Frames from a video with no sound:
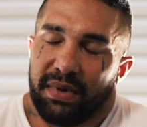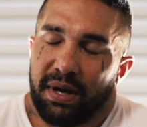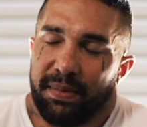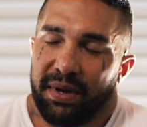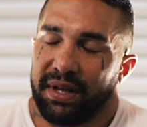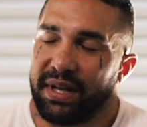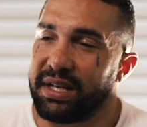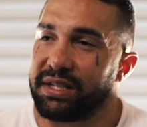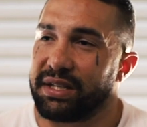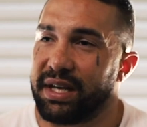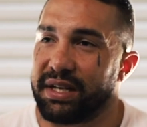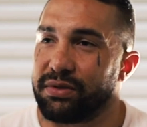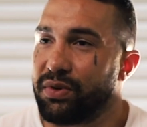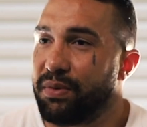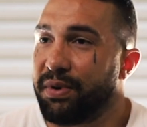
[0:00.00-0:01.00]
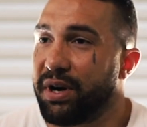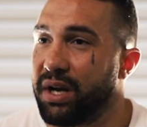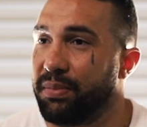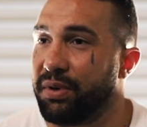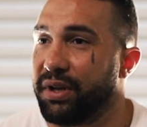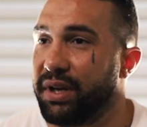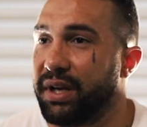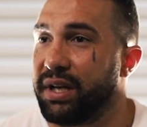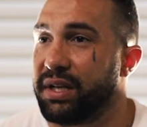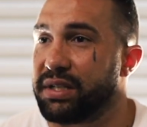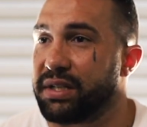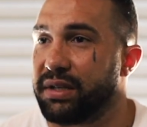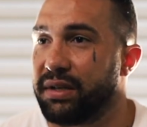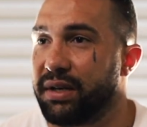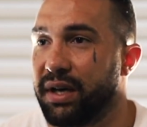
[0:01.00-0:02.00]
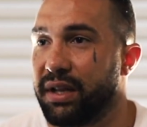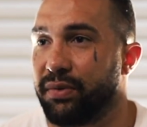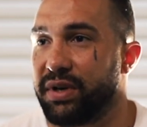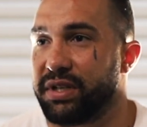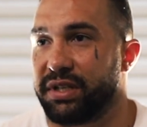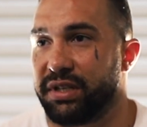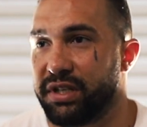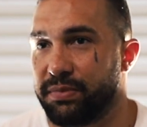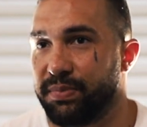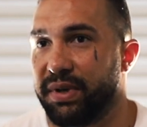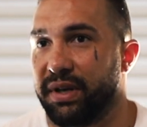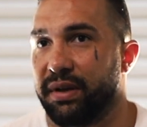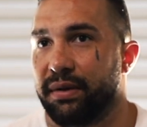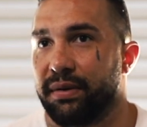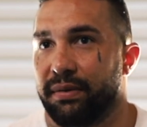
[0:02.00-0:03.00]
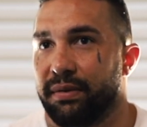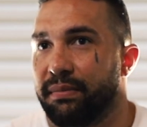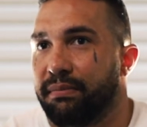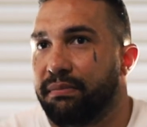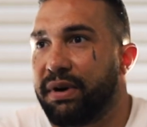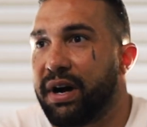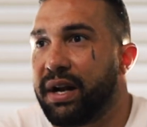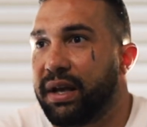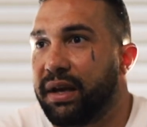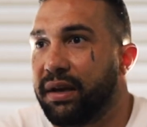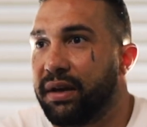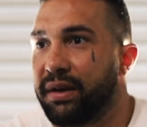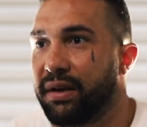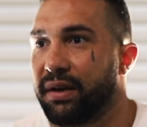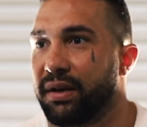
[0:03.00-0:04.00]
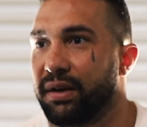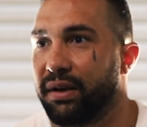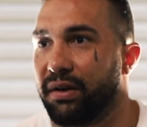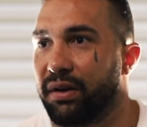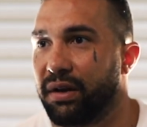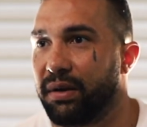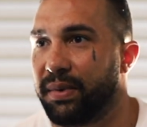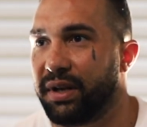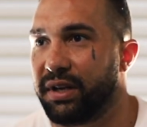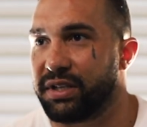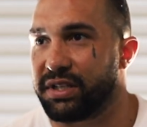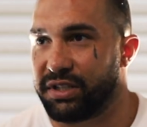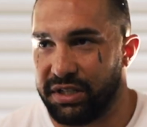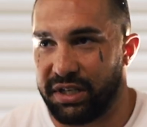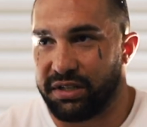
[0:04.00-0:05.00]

I mean, that's what bodybuilding is. Otherwise, it'd just be body. You know what I mean?